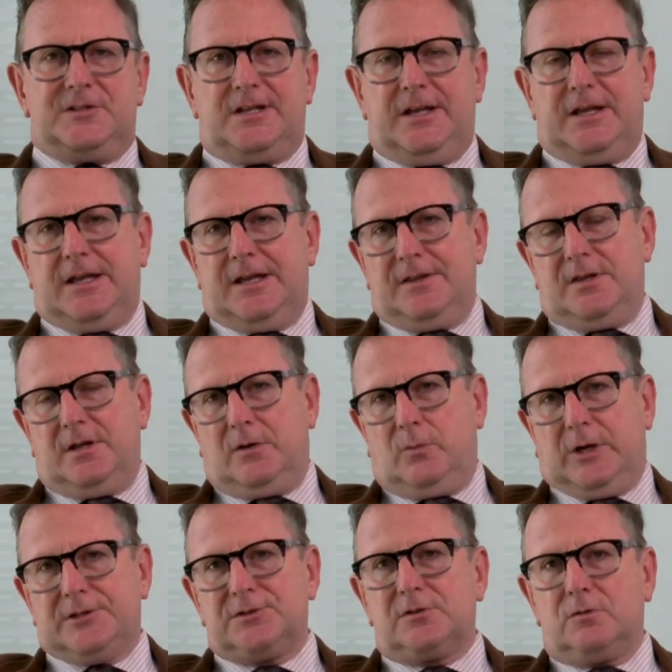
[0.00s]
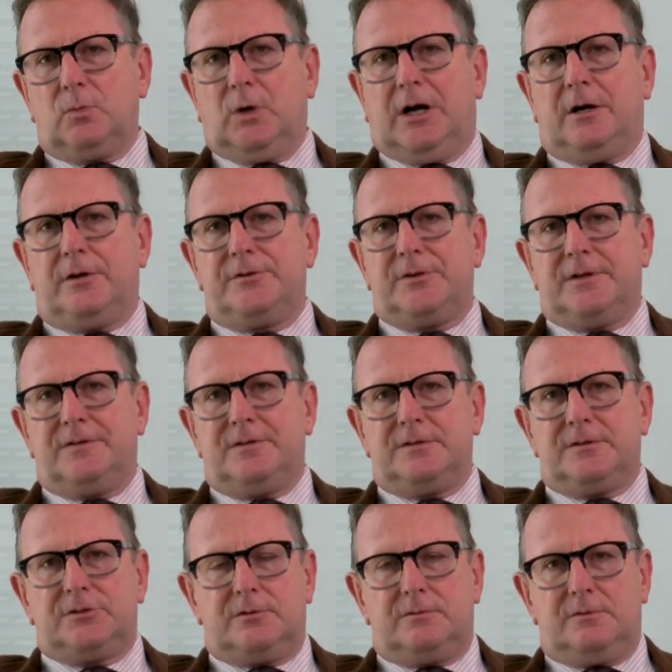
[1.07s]
Obviously, in the Western world,
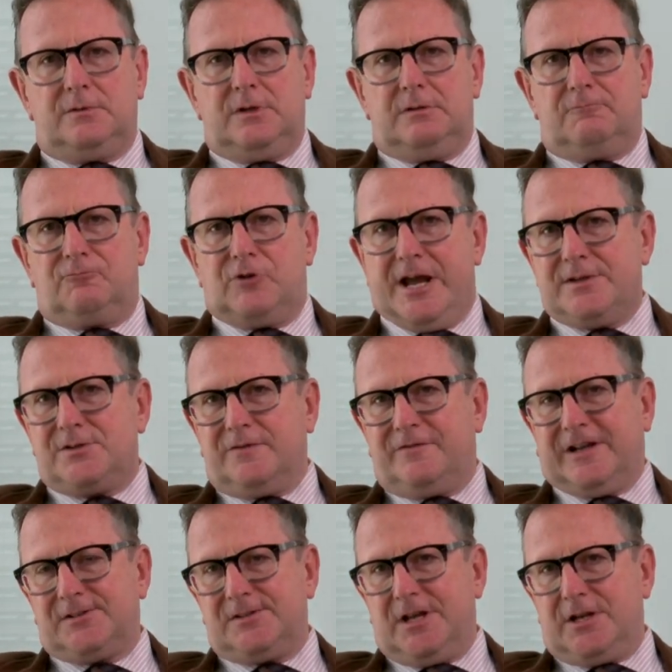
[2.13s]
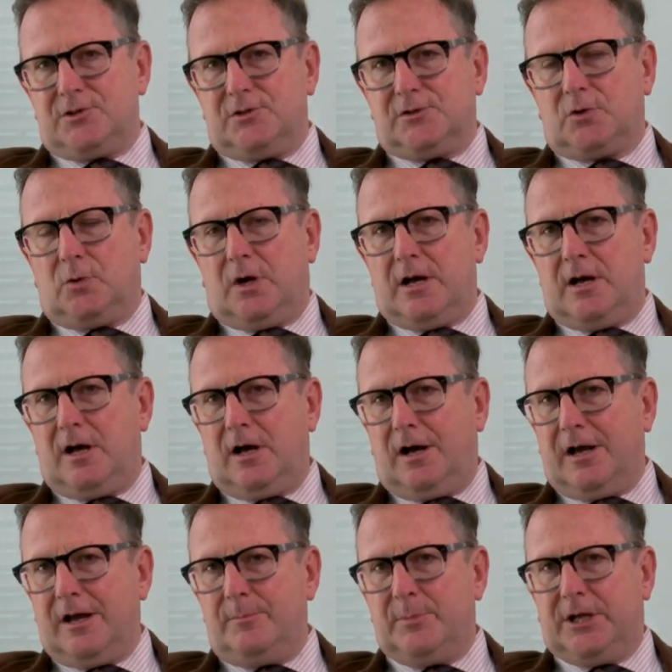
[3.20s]
the rate of vaccination is quite
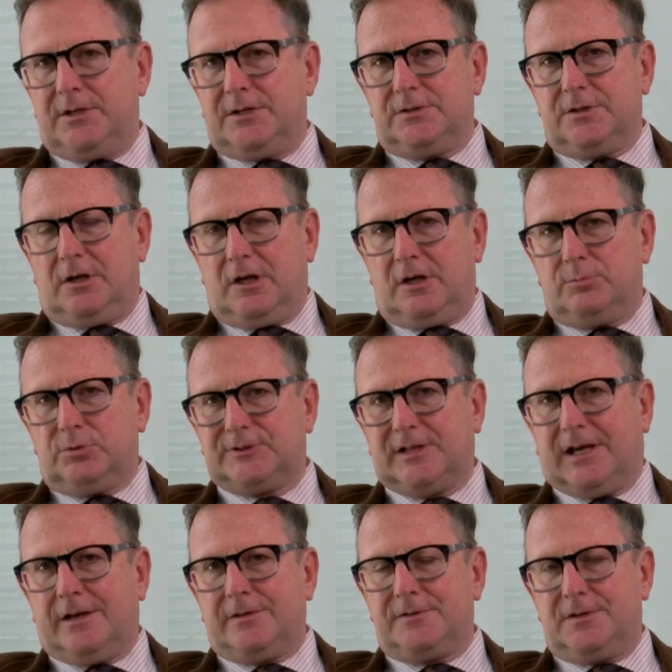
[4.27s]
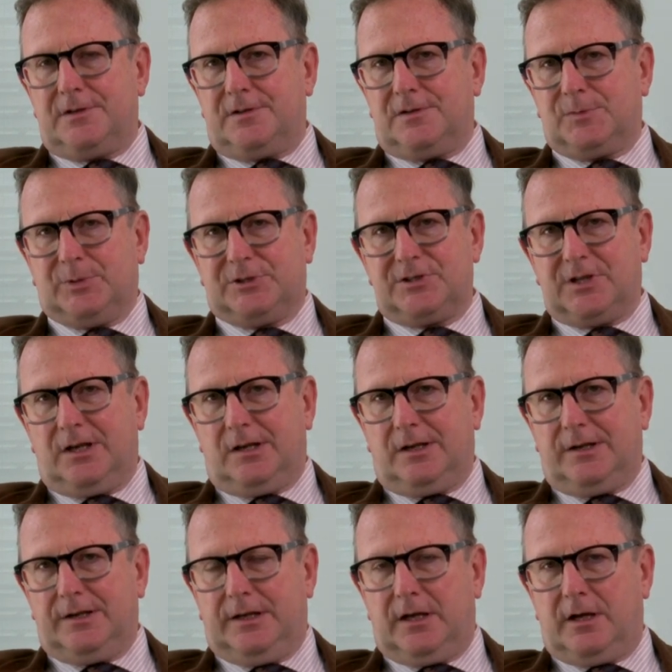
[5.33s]
high, but in the global south, it is
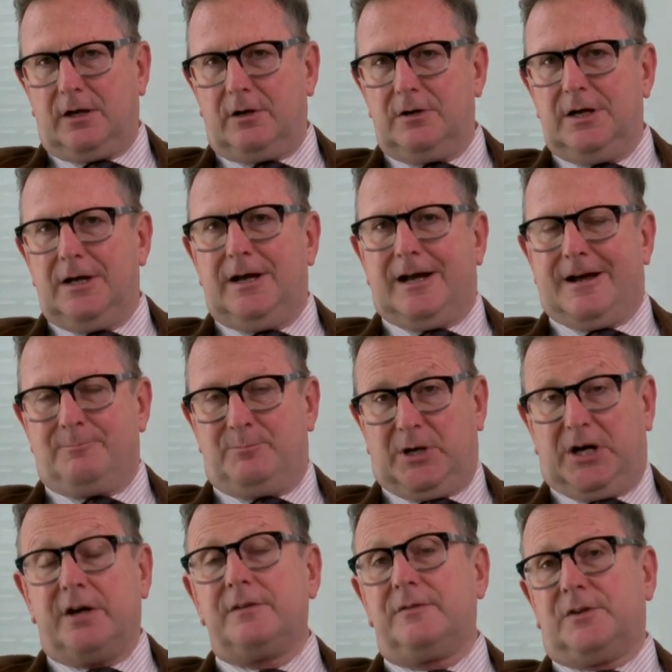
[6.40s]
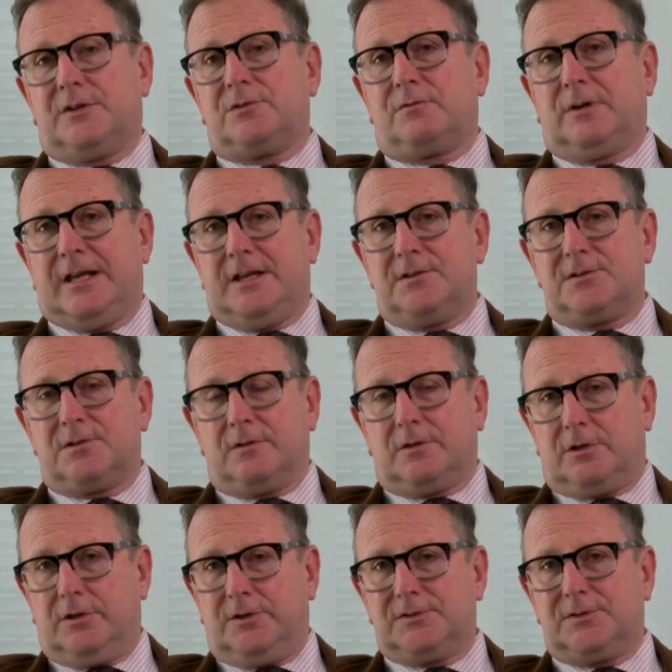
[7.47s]
particularly low. And part of this
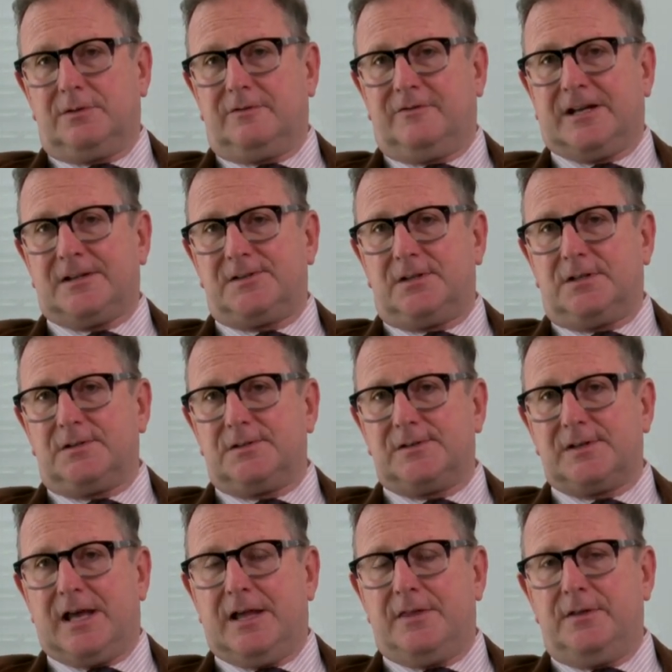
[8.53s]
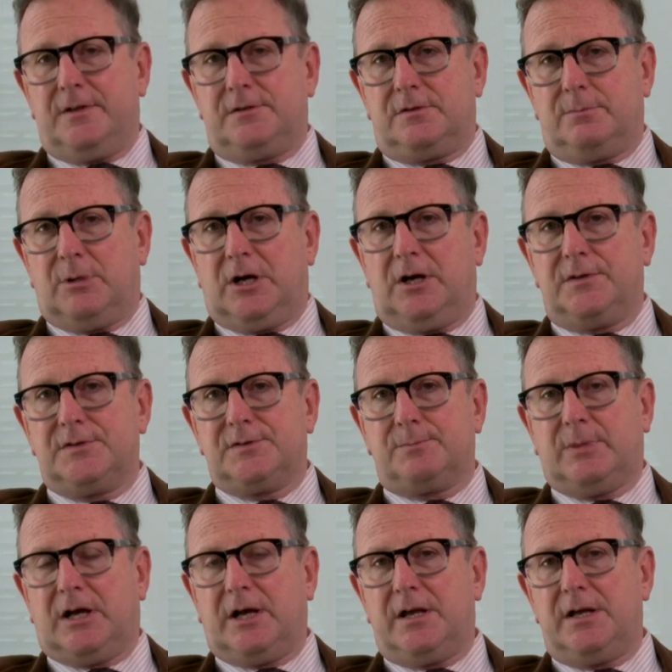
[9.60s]
relates to the cost of the vaccines and the
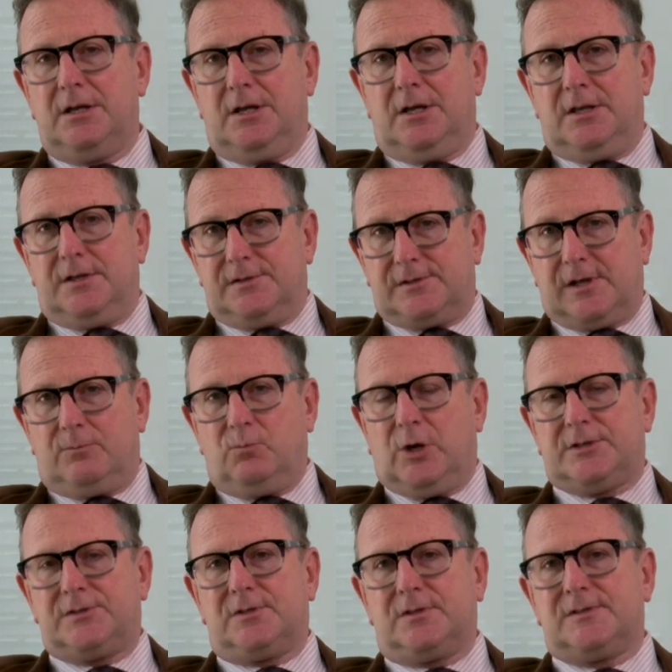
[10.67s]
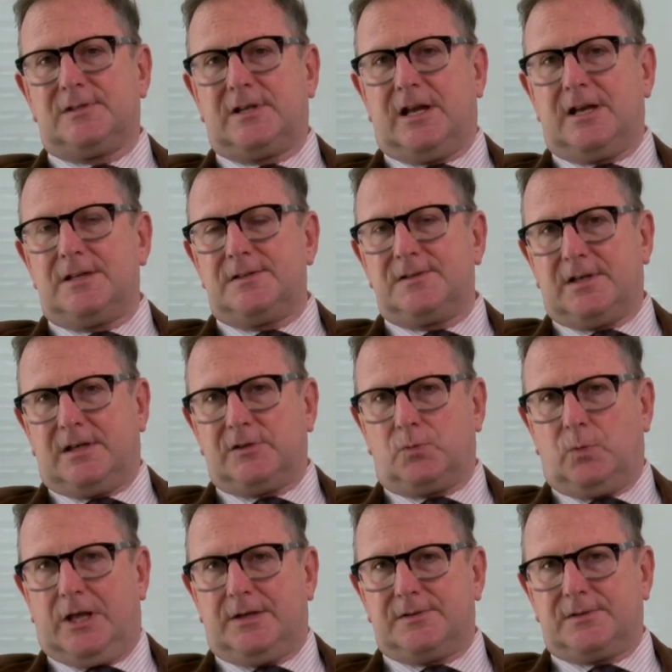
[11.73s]
demands by some Western states,
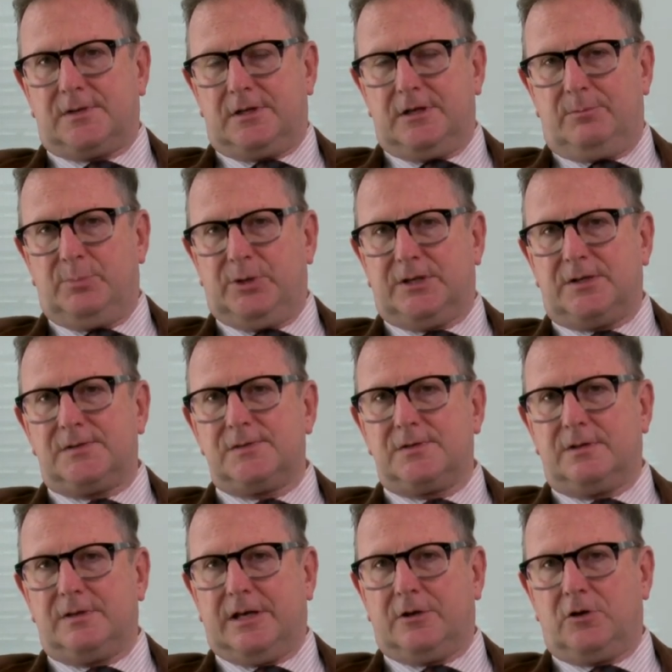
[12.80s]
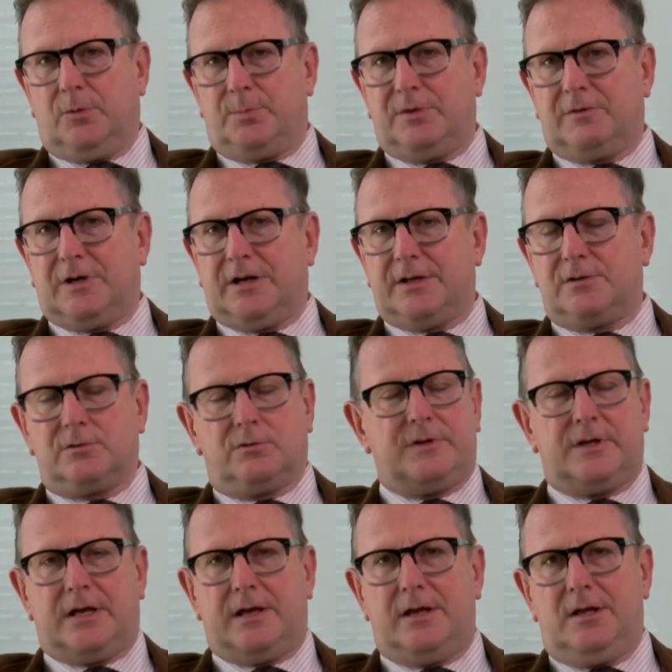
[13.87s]
as well as the companies, that their
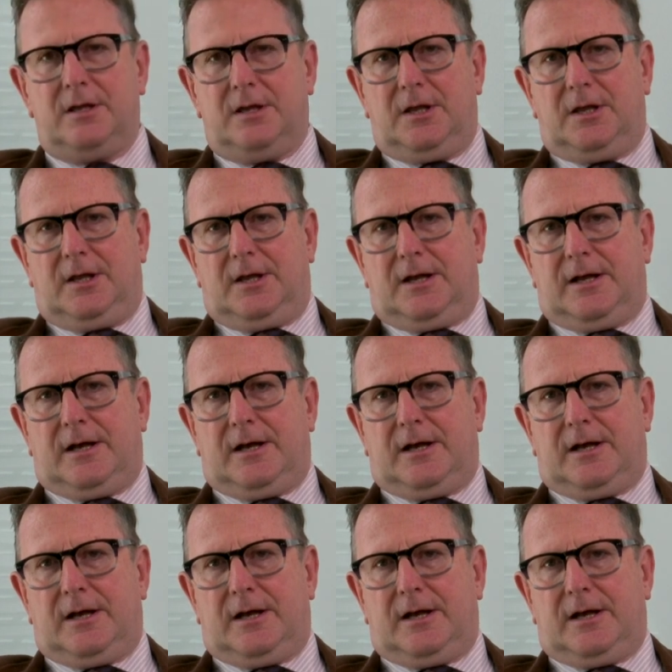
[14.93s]
copyright or their